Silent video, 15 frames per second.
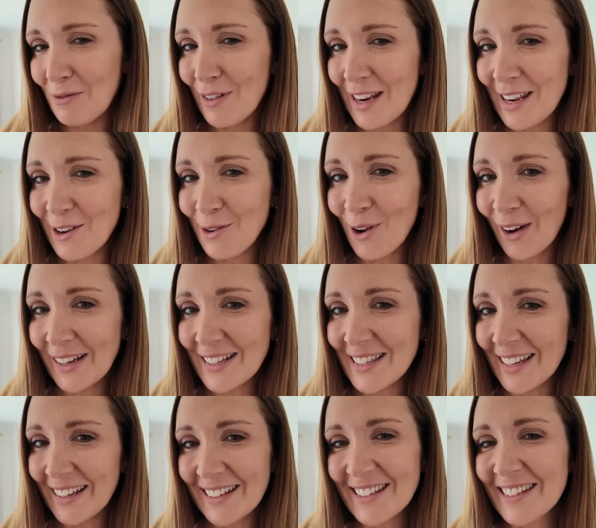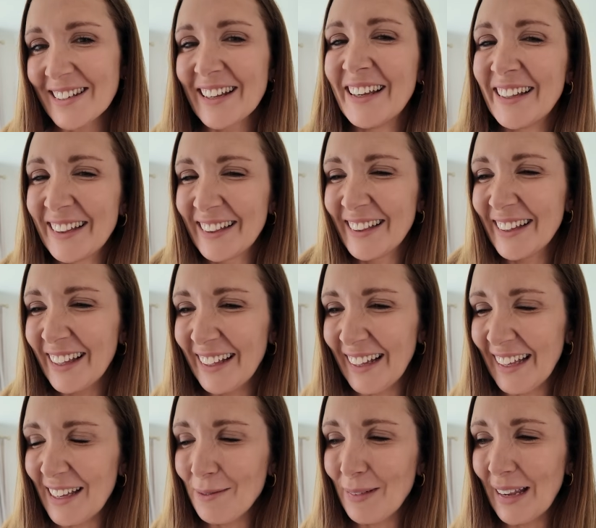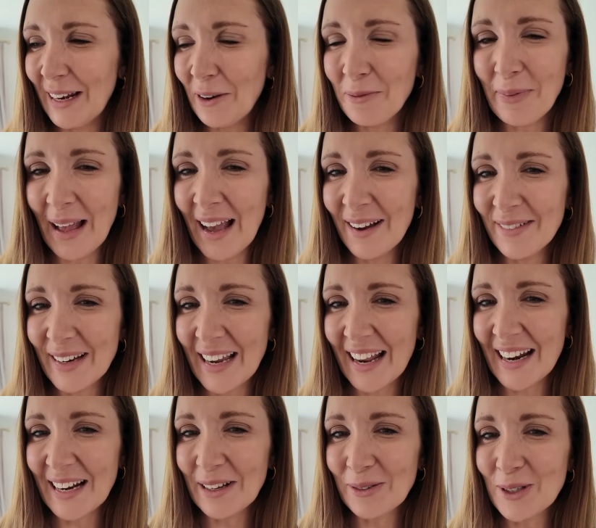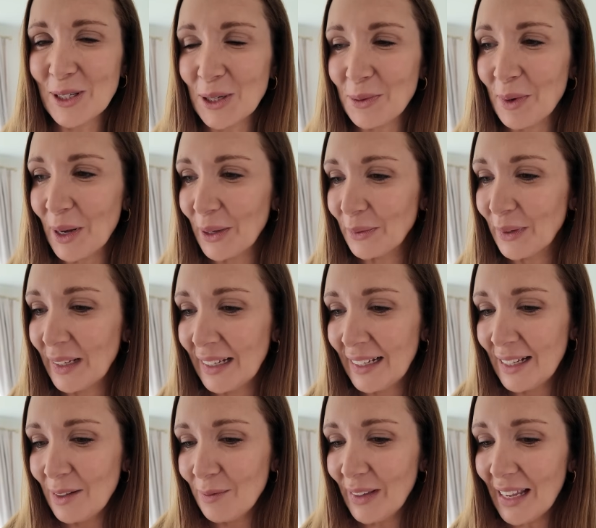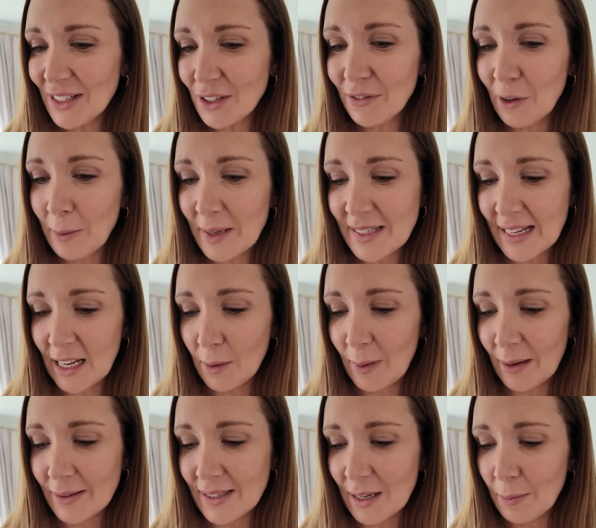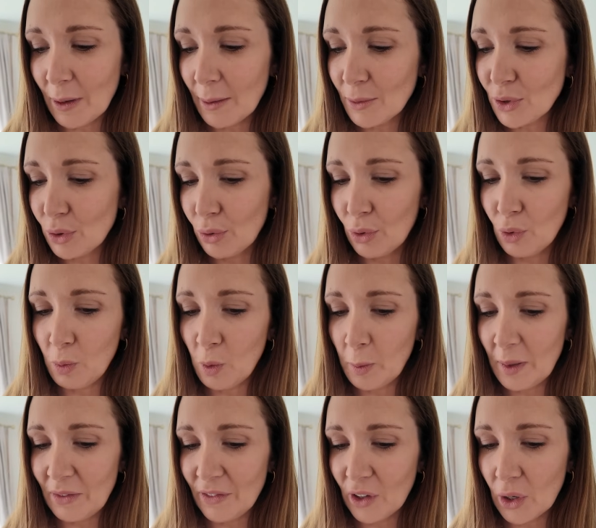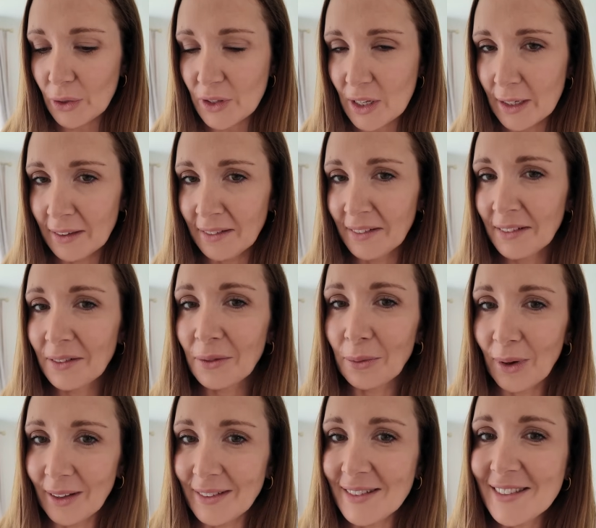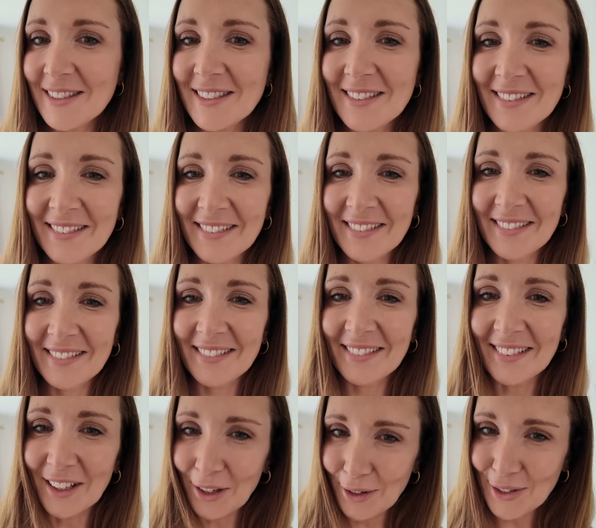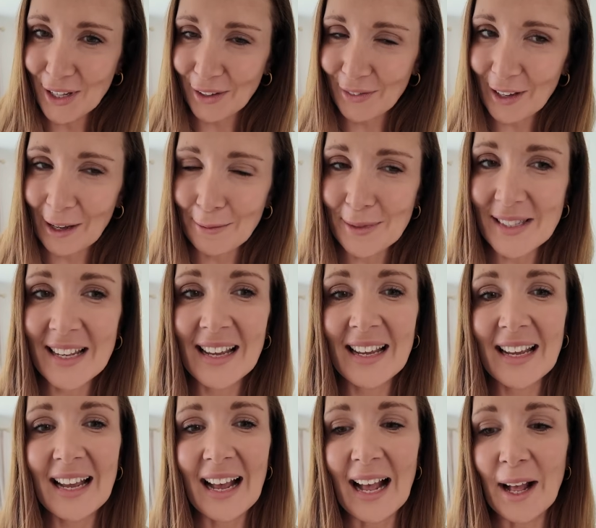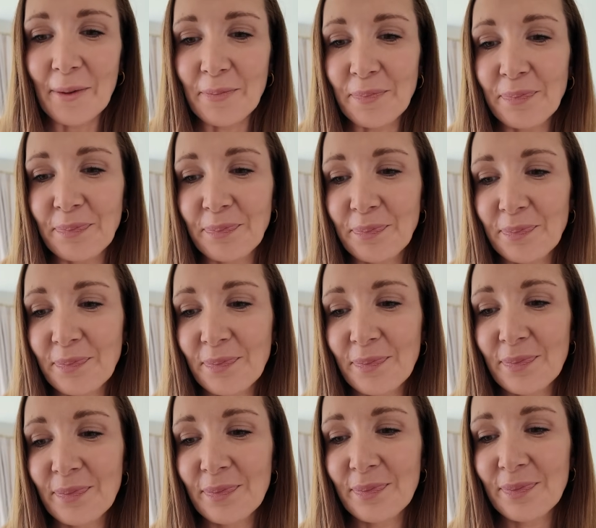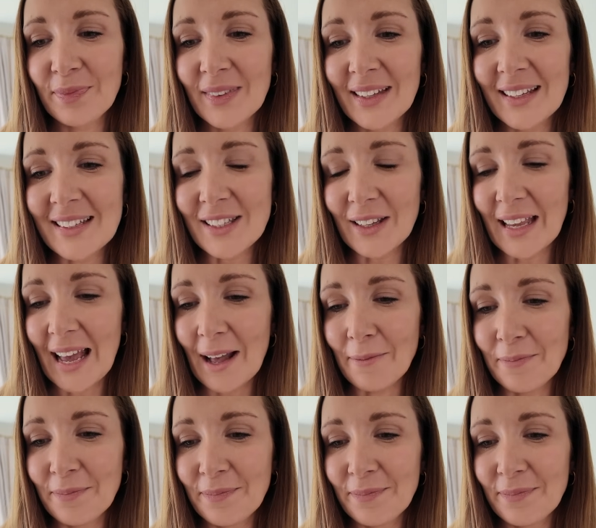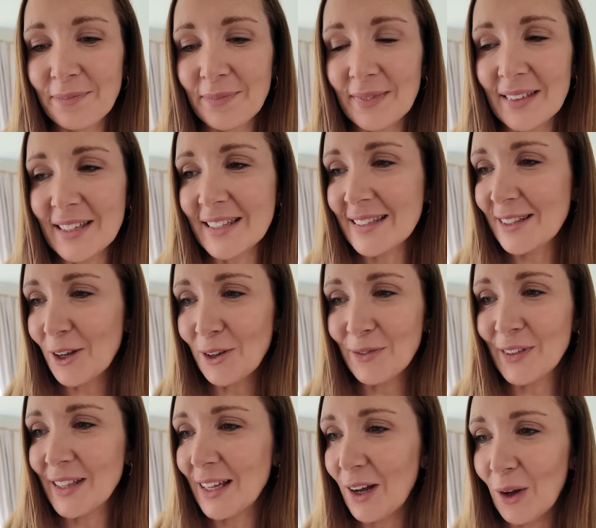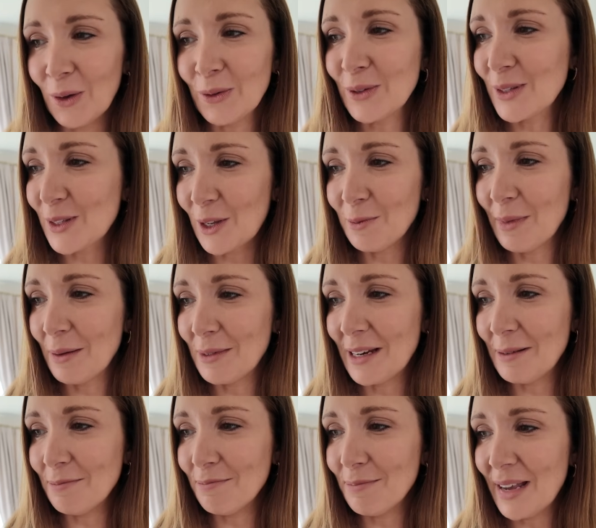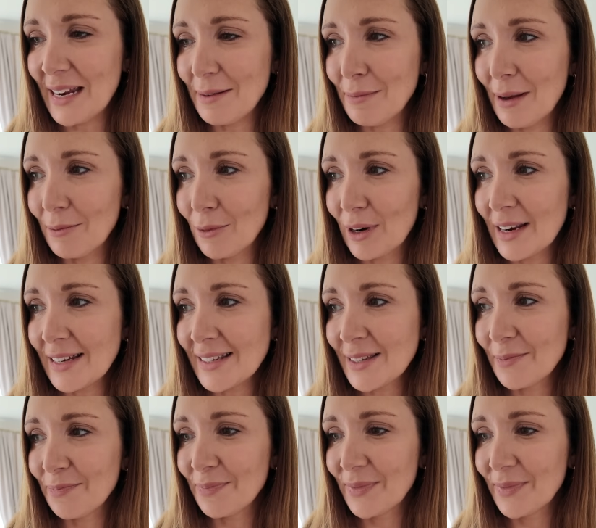reunited and they could be a little pair again, a little duo. But yeah, I do feel a bit sad about it, but I'm sure all will be forgotten once the new sofa comes. So yeah, the sofa that holds so many memories.